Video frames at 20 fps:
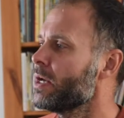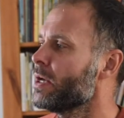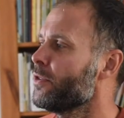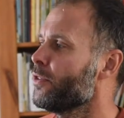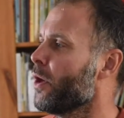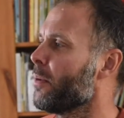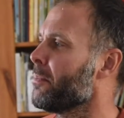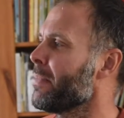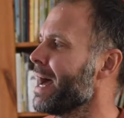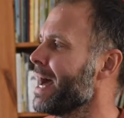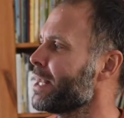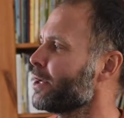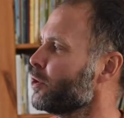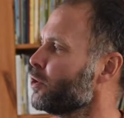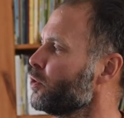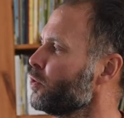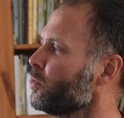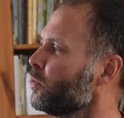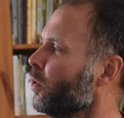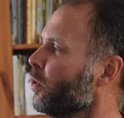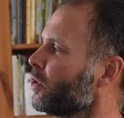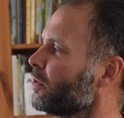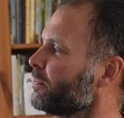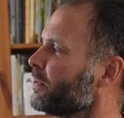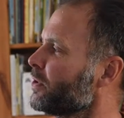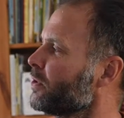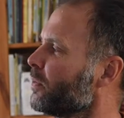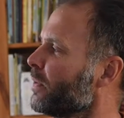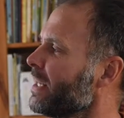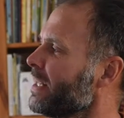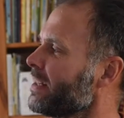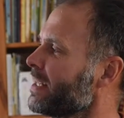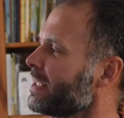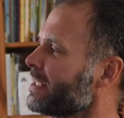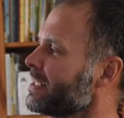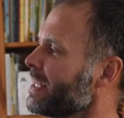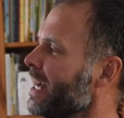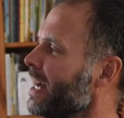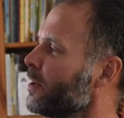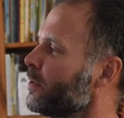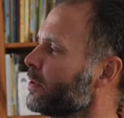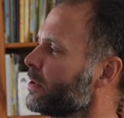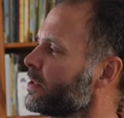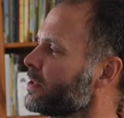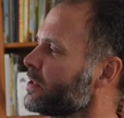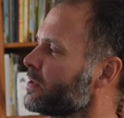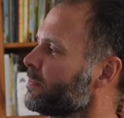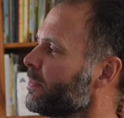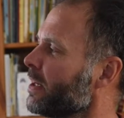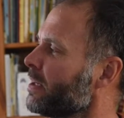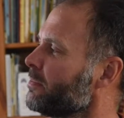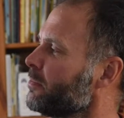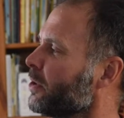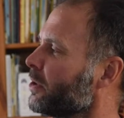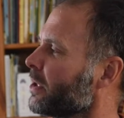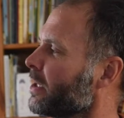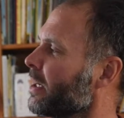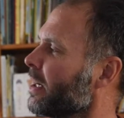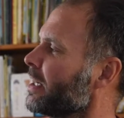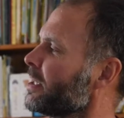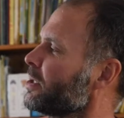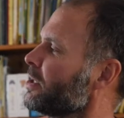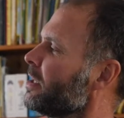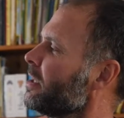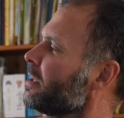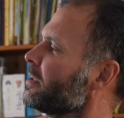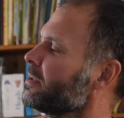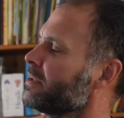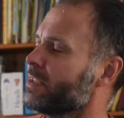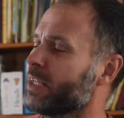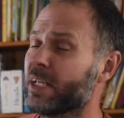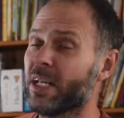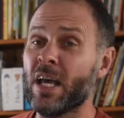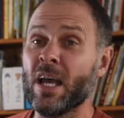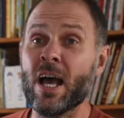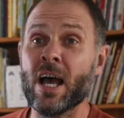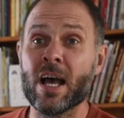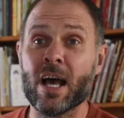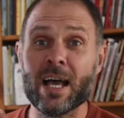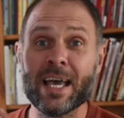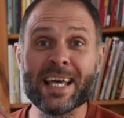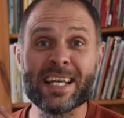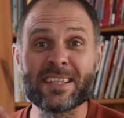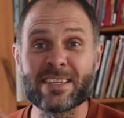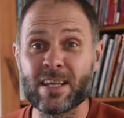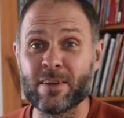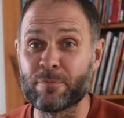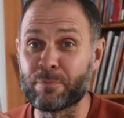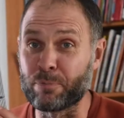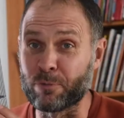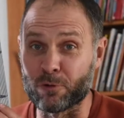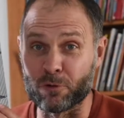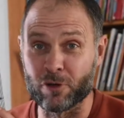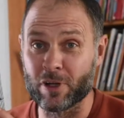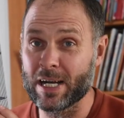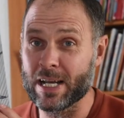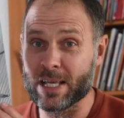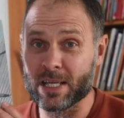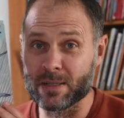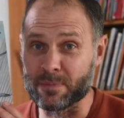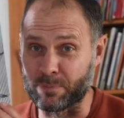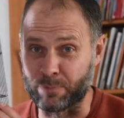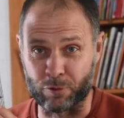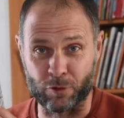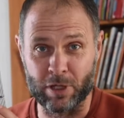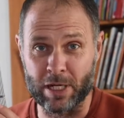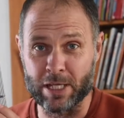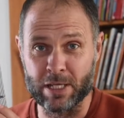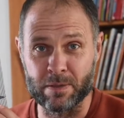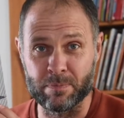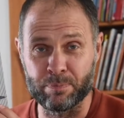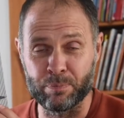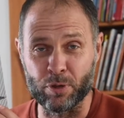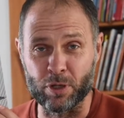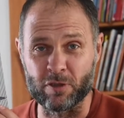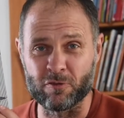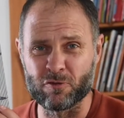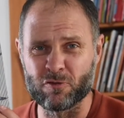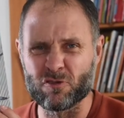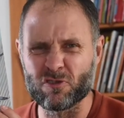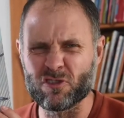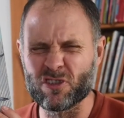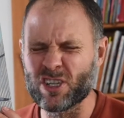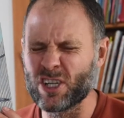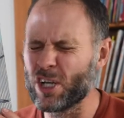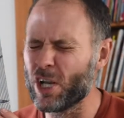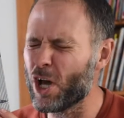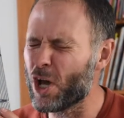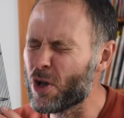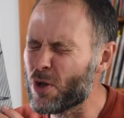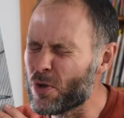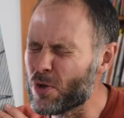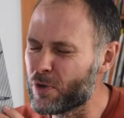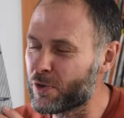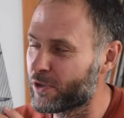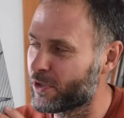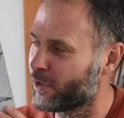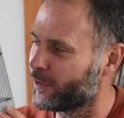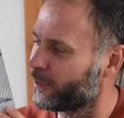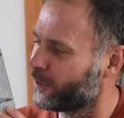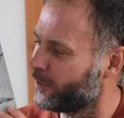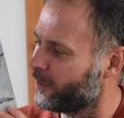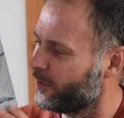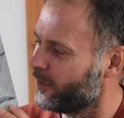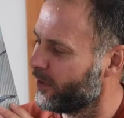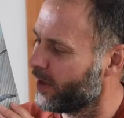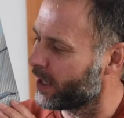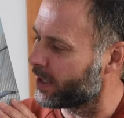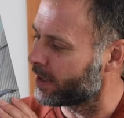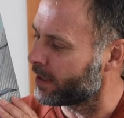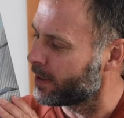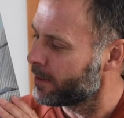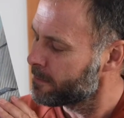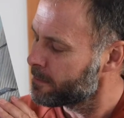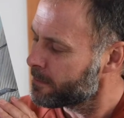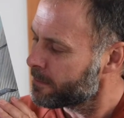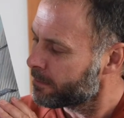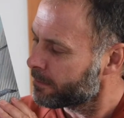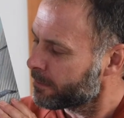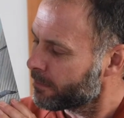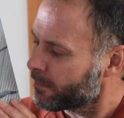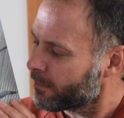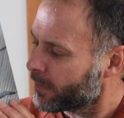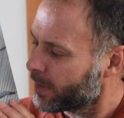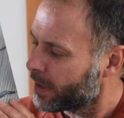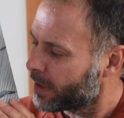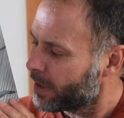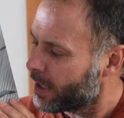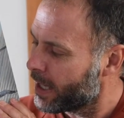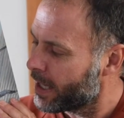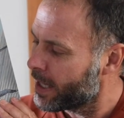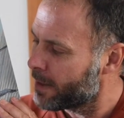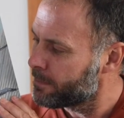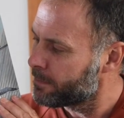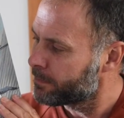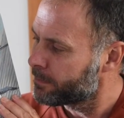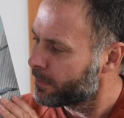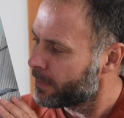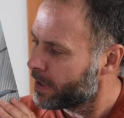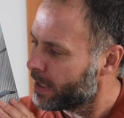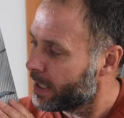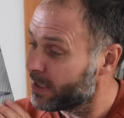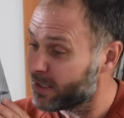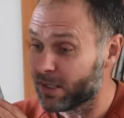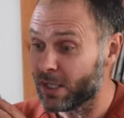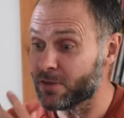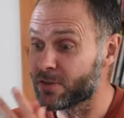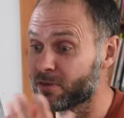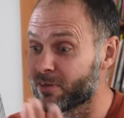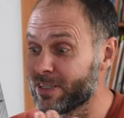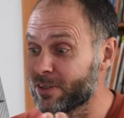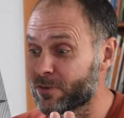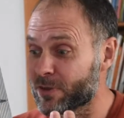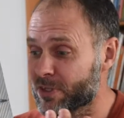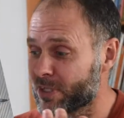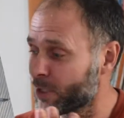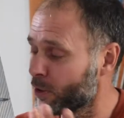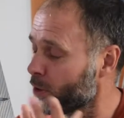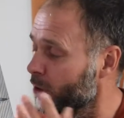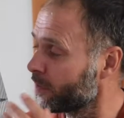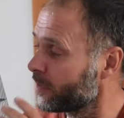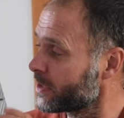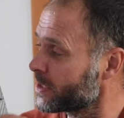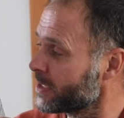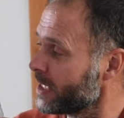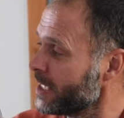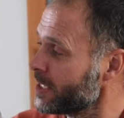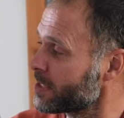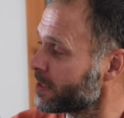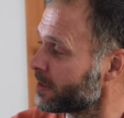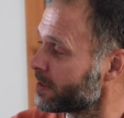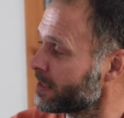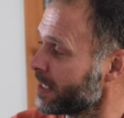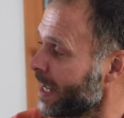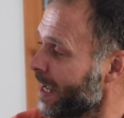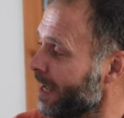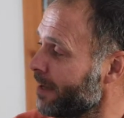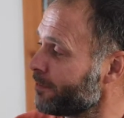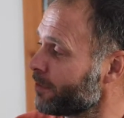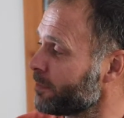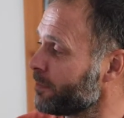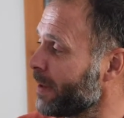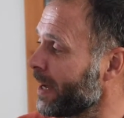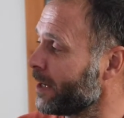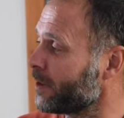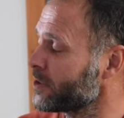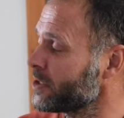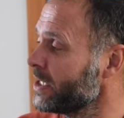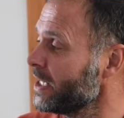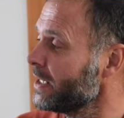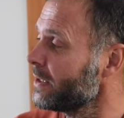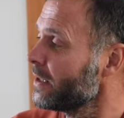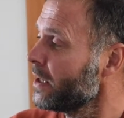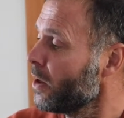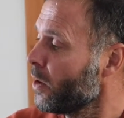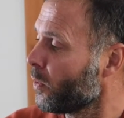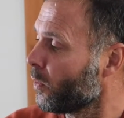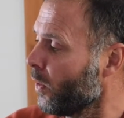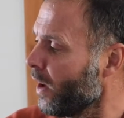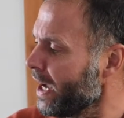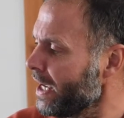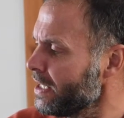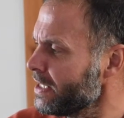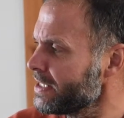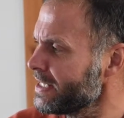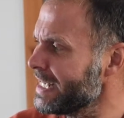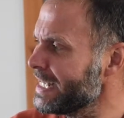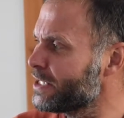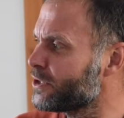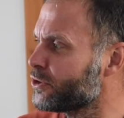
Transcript: The Man Who Walked Between the Towers by Mordechai Gerstein. It's a brilliant, brilliant book. Loads of fun. there's loads of interesting conversations to have about it. Why does he